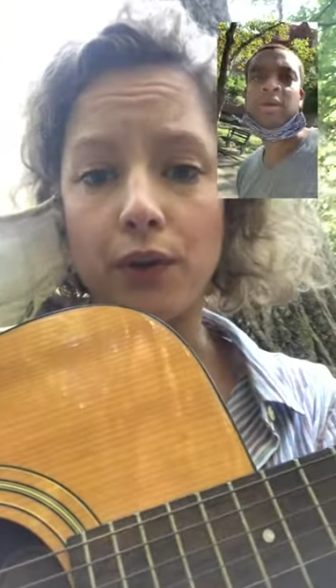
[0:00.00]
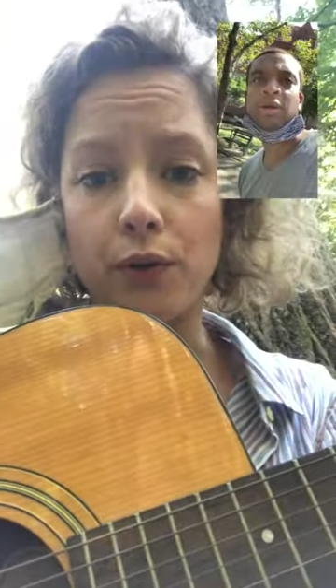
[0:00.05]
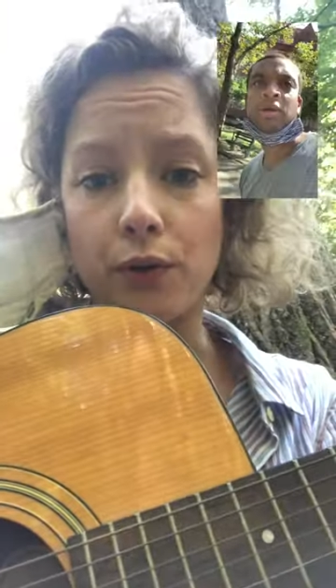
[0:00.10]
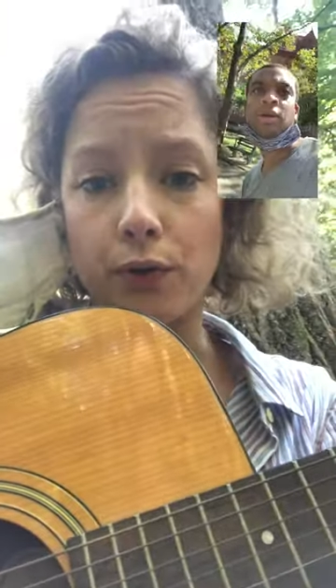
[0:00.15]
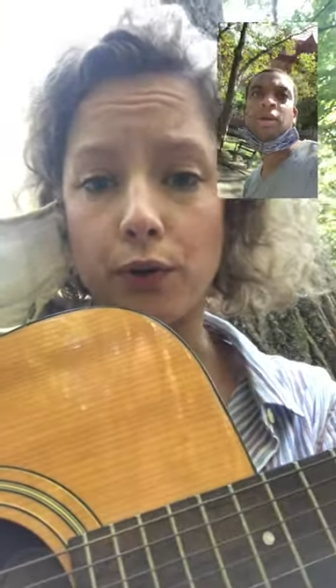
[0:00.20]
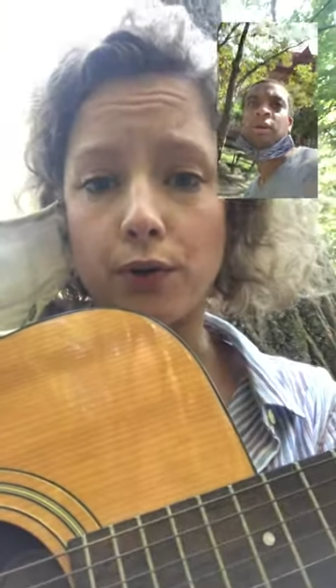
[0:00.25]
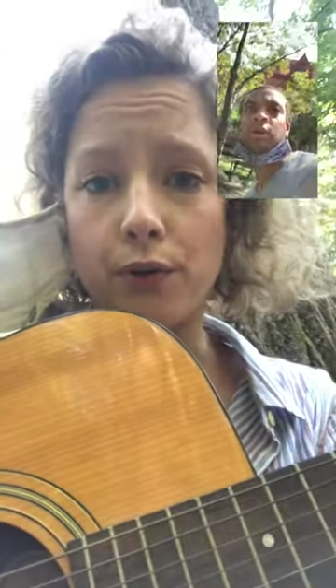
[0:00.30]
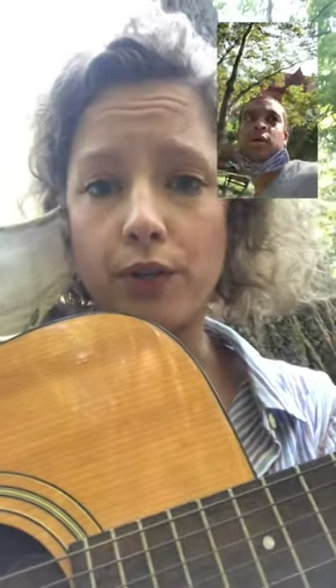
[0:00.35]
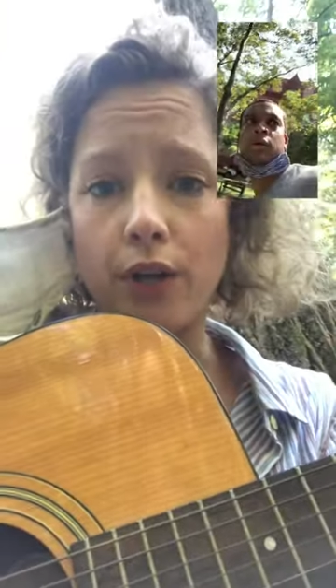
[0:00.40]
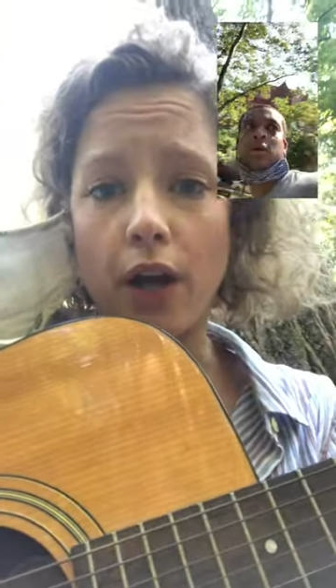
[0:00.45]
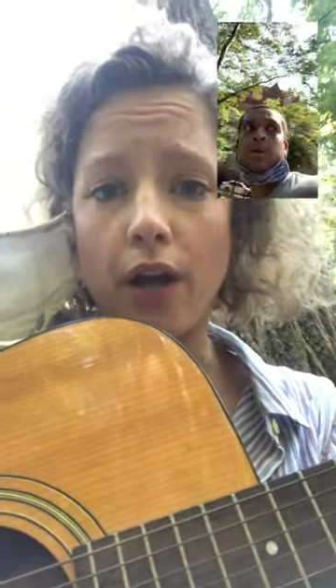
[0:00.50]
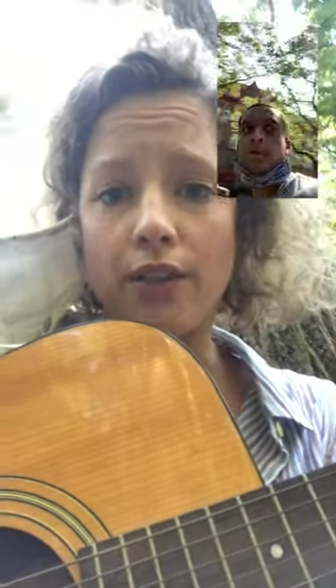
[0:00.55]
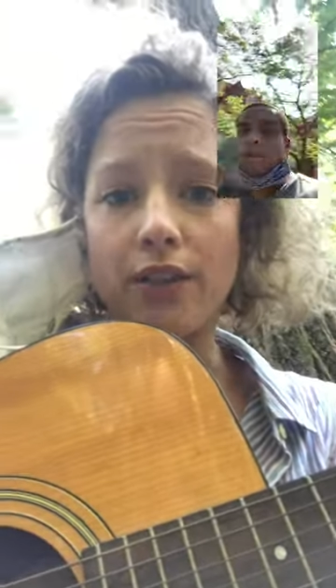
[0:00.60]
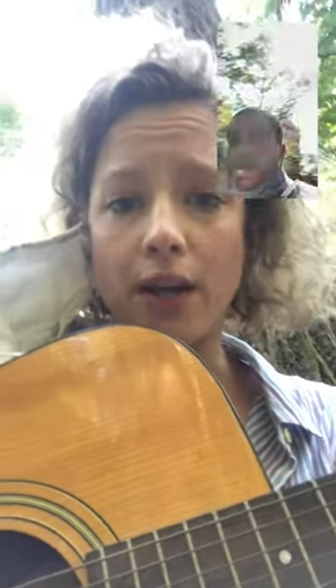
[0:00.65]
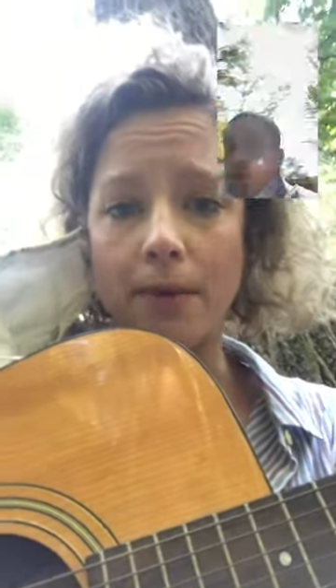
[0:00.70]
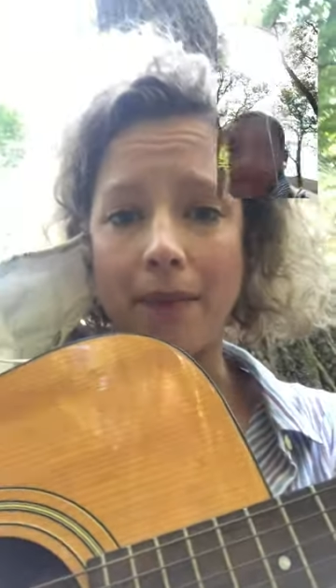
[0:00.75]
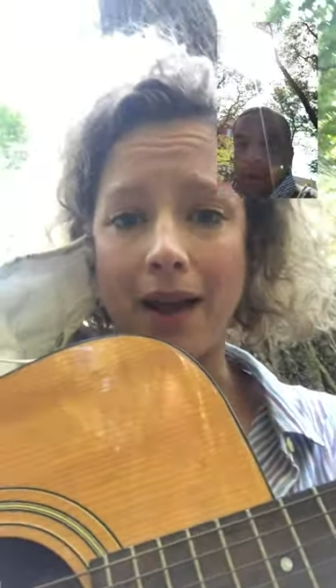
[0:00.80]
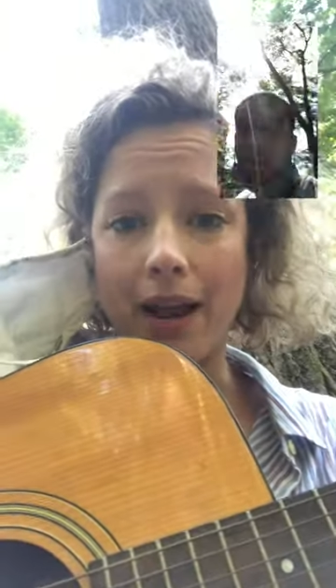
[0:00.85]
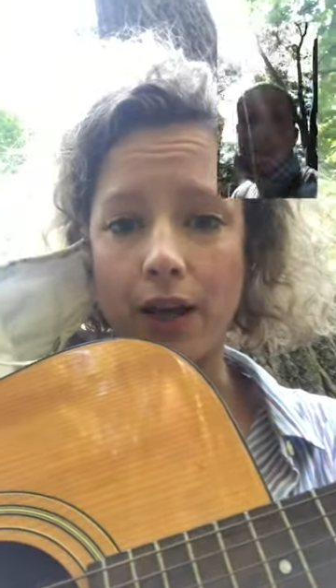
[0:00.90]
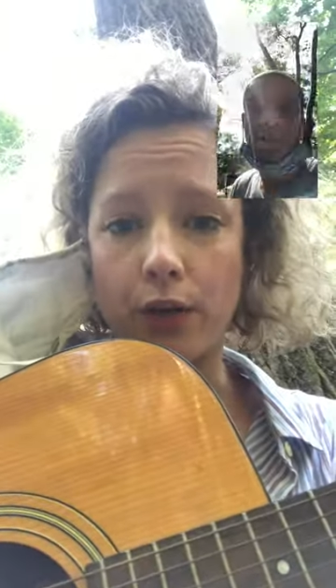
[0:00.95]
the Goo Goo
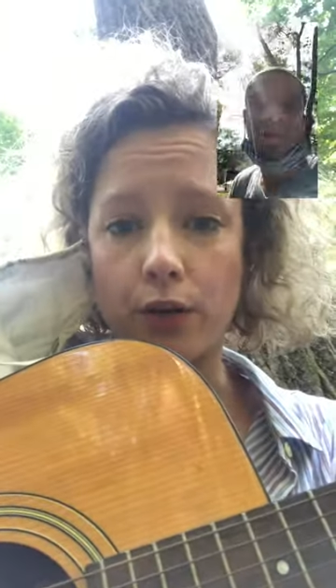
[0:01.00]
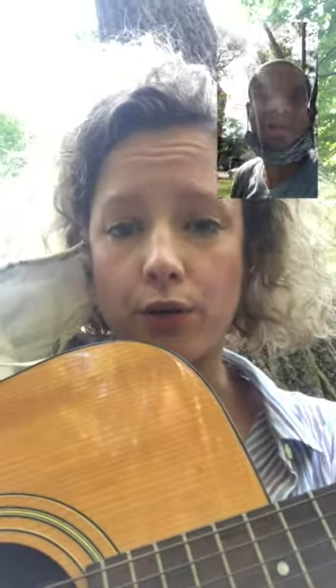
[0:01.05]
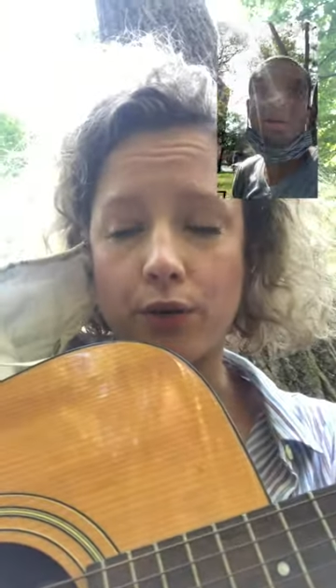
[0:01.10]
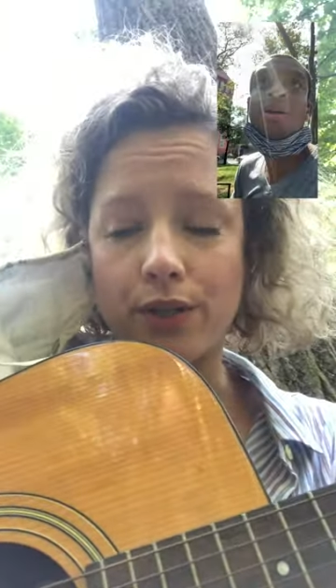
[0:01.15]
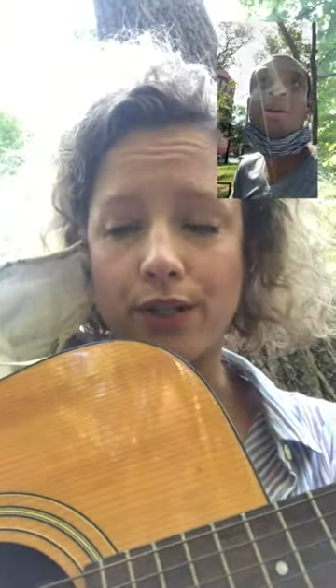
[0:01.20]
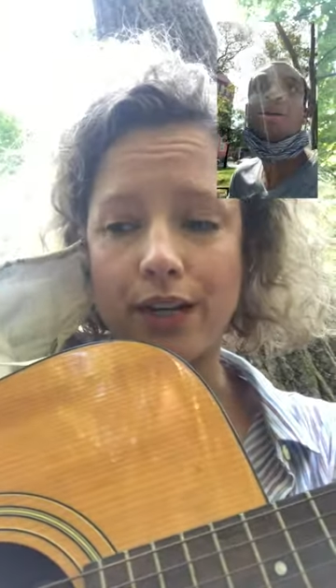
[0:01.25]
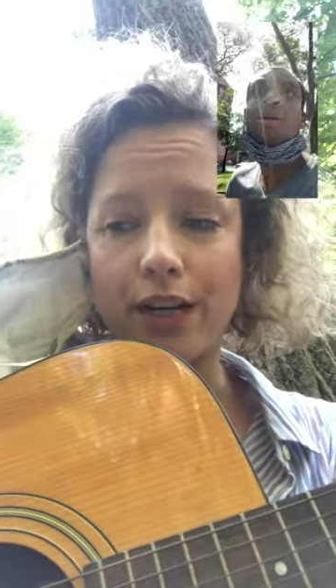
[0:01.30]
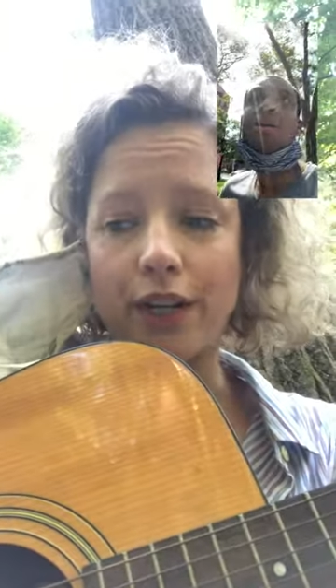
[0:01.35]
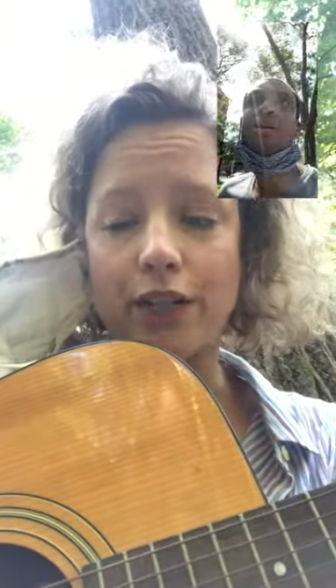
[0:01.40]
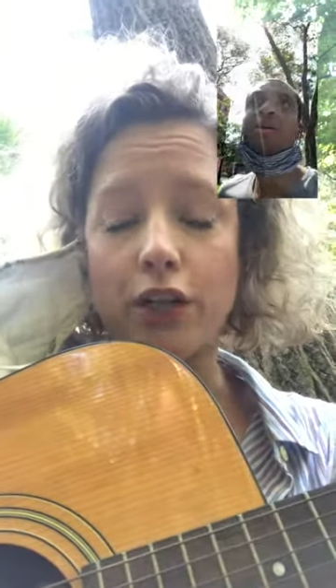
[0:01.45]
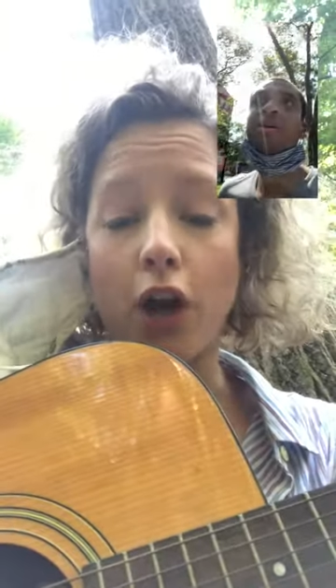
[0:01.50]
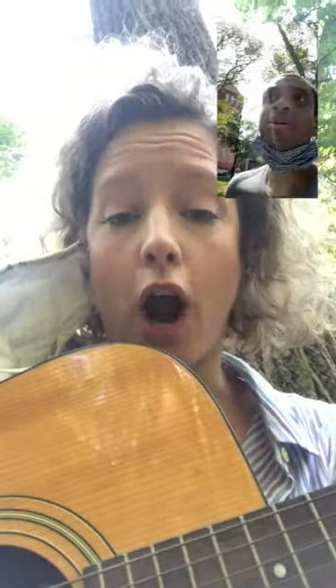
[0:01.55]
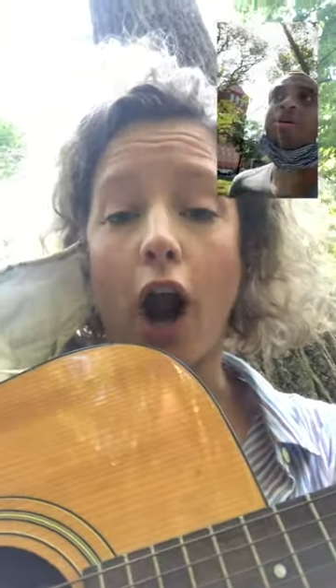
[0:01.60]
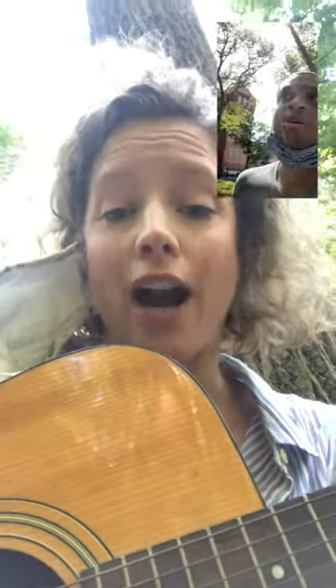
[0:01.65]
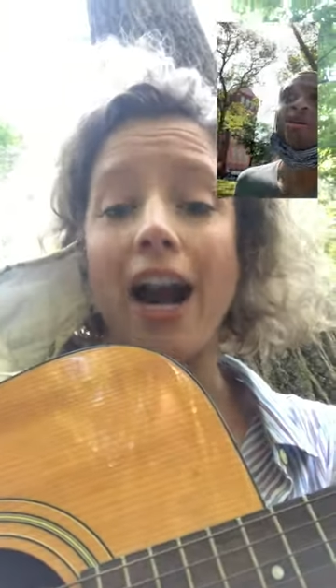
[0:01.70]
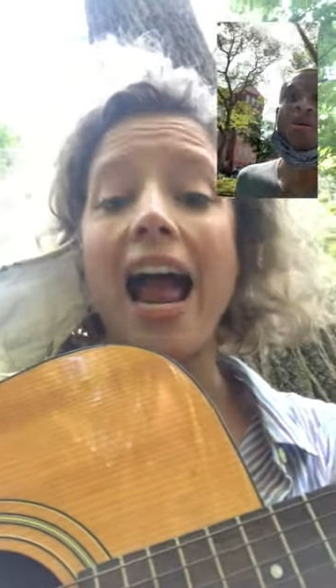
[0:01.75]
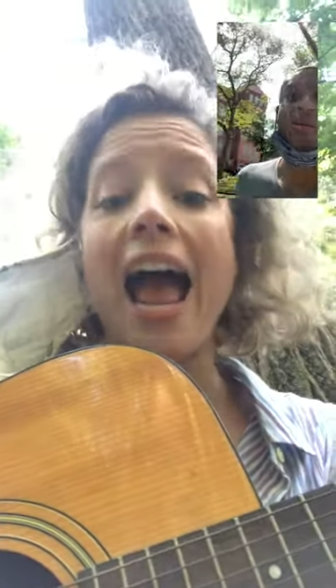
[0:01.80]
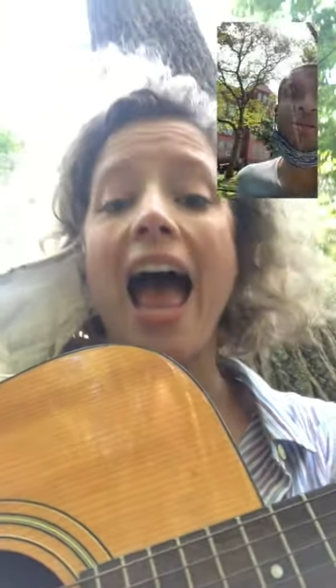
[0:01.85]
Dolls on my acoustic guitar